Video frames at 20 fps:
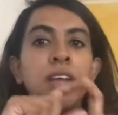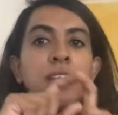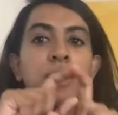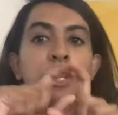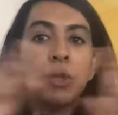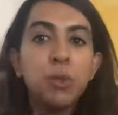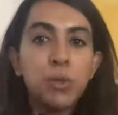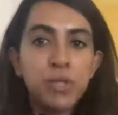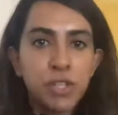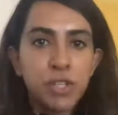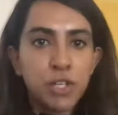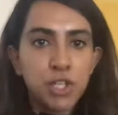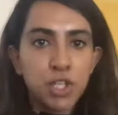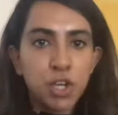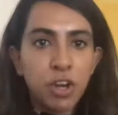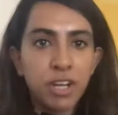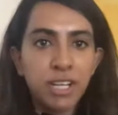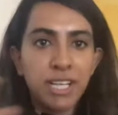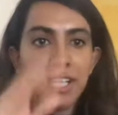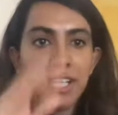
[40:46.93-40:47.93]
user
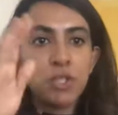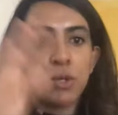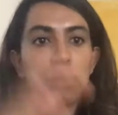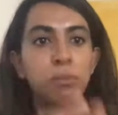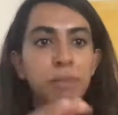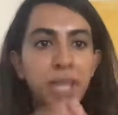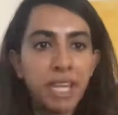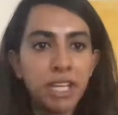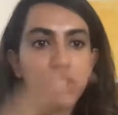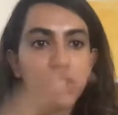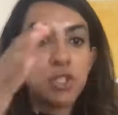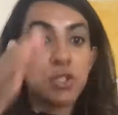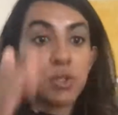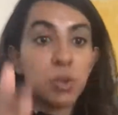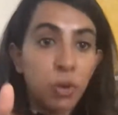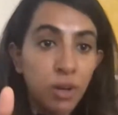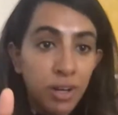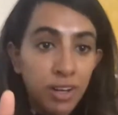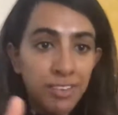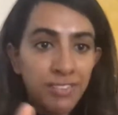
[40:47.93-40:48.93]
journey to make
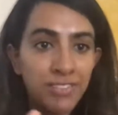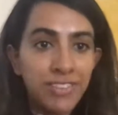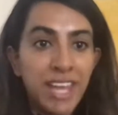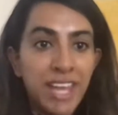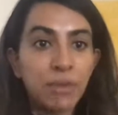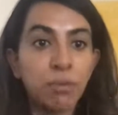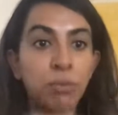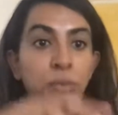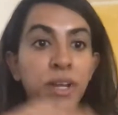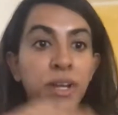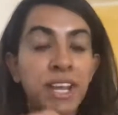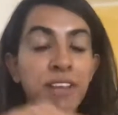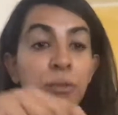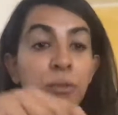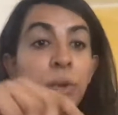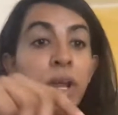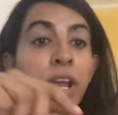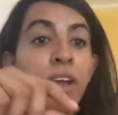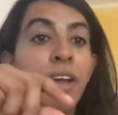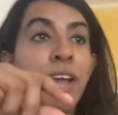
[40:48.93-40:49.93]
sure that
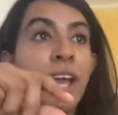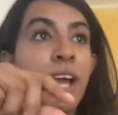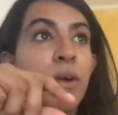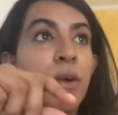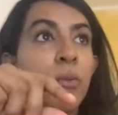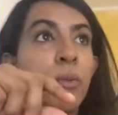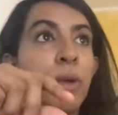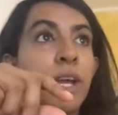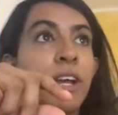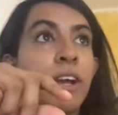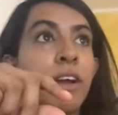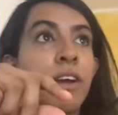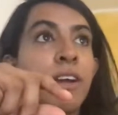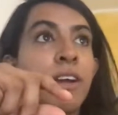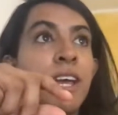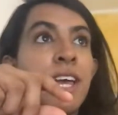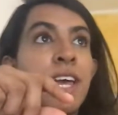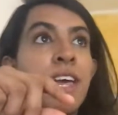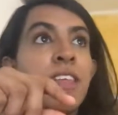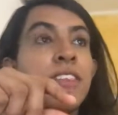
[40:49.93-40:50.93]

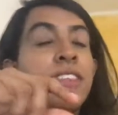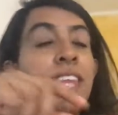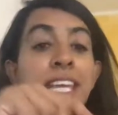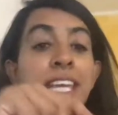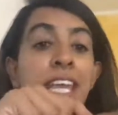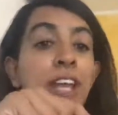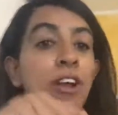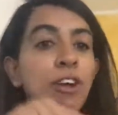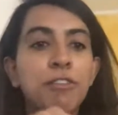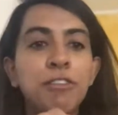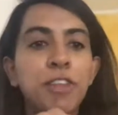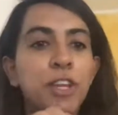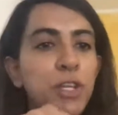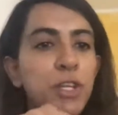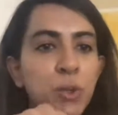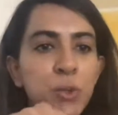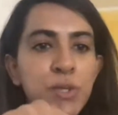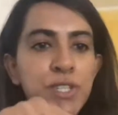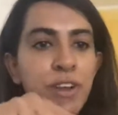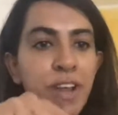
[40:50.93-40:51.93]
we're thinking of the
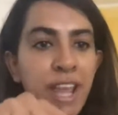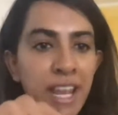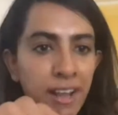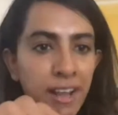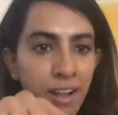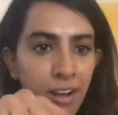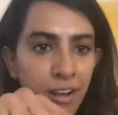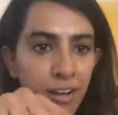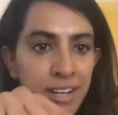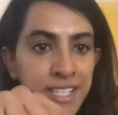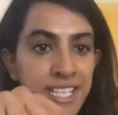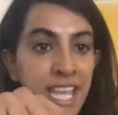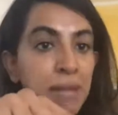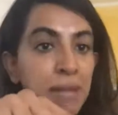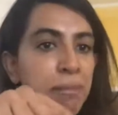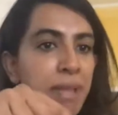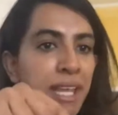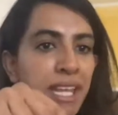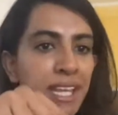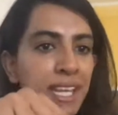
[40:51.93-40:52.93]
user at heart
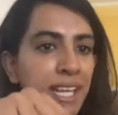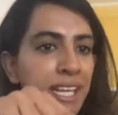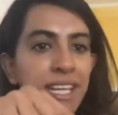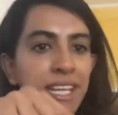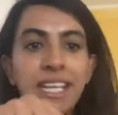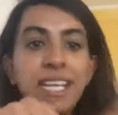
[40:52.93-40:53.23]
and making it